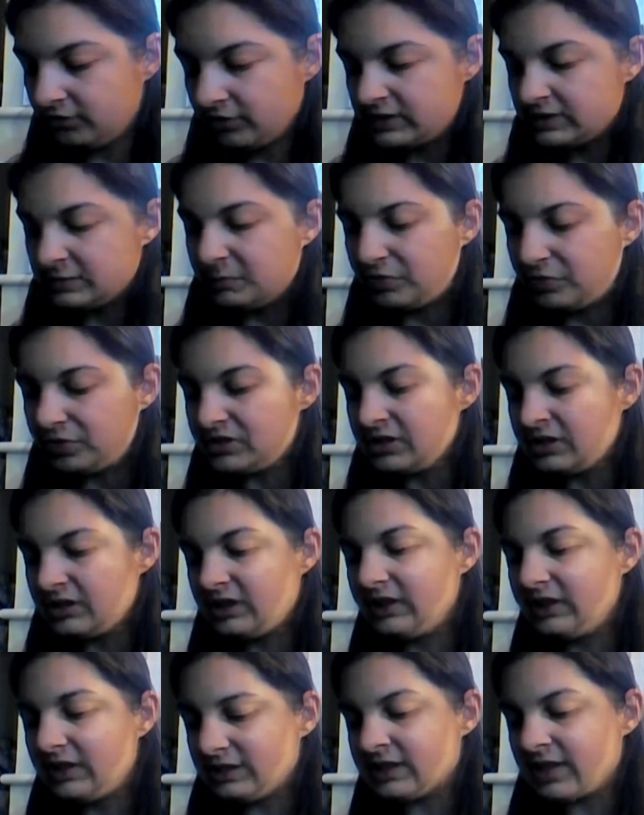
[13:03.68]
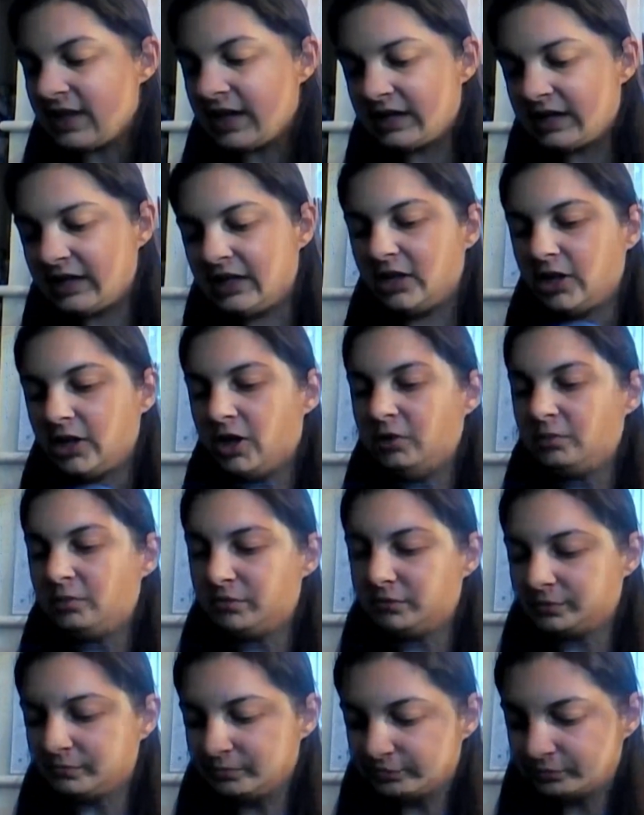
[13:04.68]
spotted this hanging
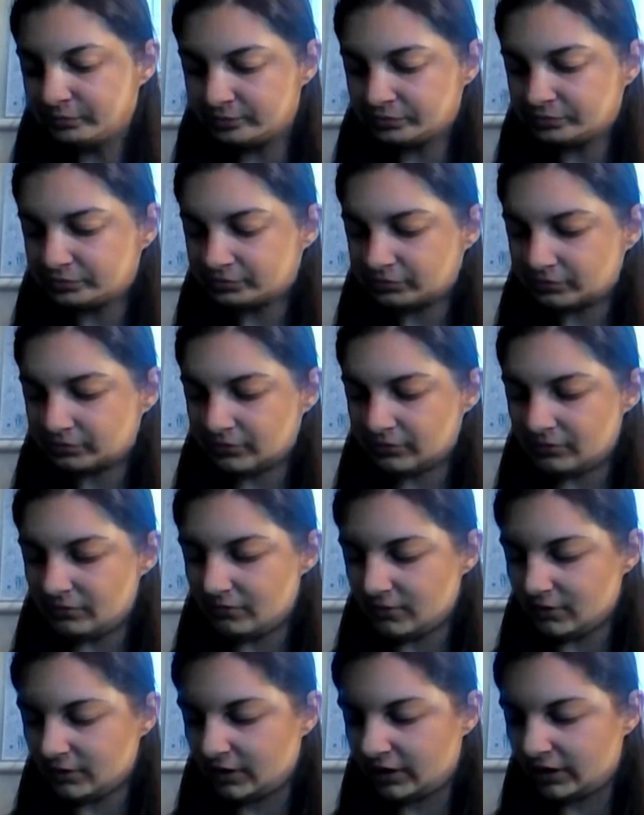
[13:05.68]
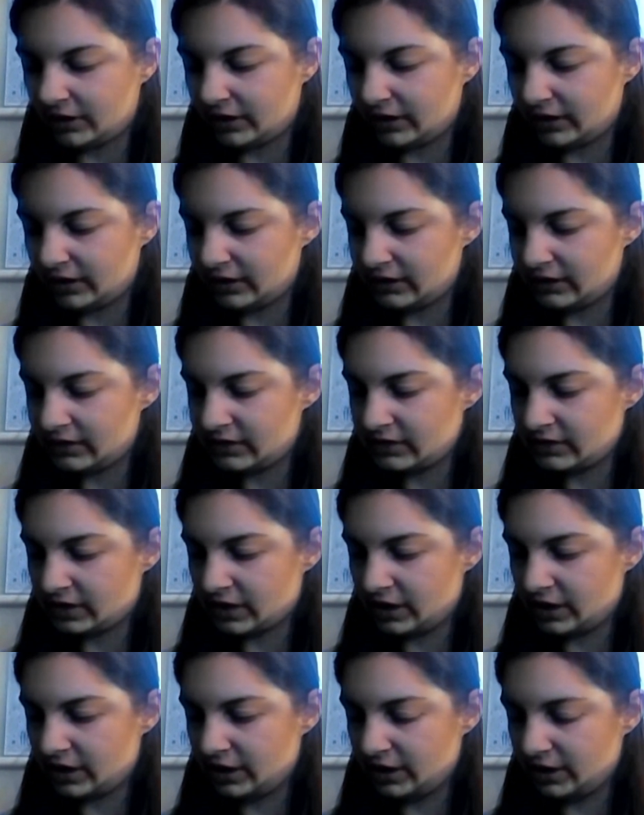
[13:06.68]
up at,
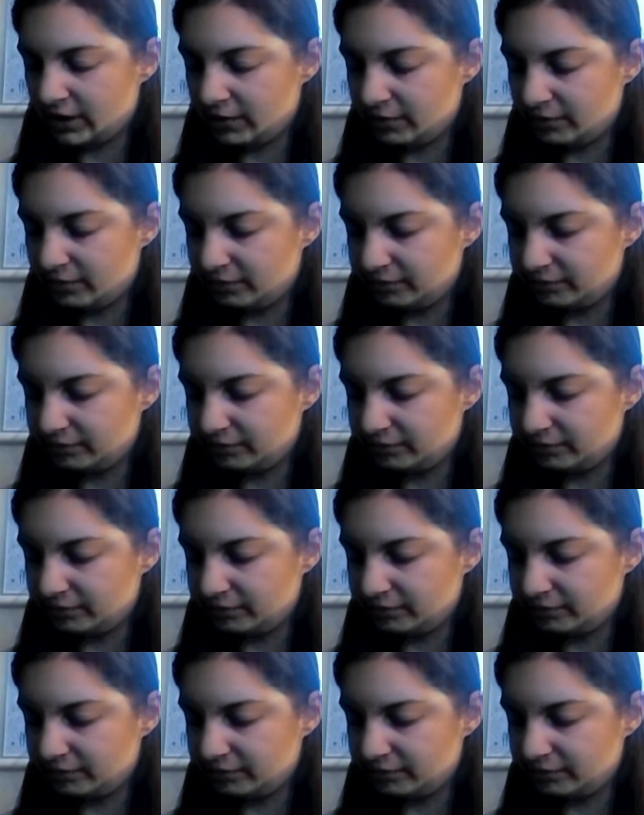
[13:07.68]
I